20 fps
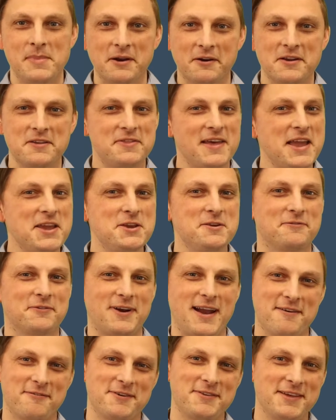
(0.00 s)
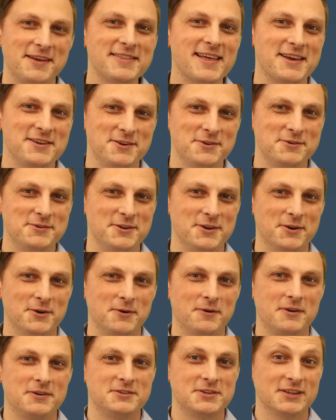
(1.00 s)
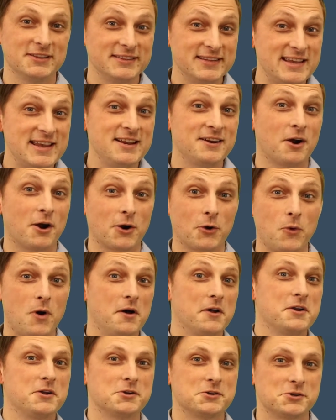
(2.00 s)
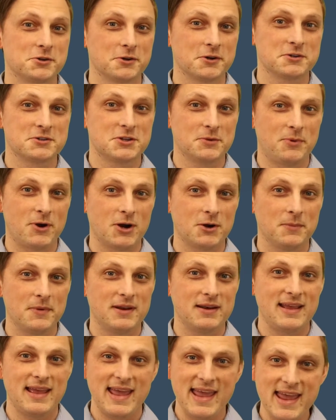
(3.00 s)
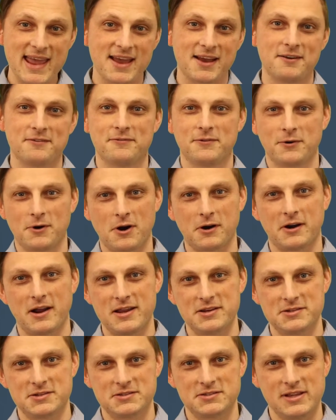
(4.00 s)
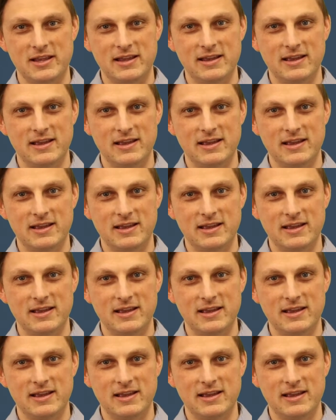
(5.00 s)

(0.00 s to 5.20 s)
Mary, thank you for everything that you do to lead our quality assurance department and for our agency.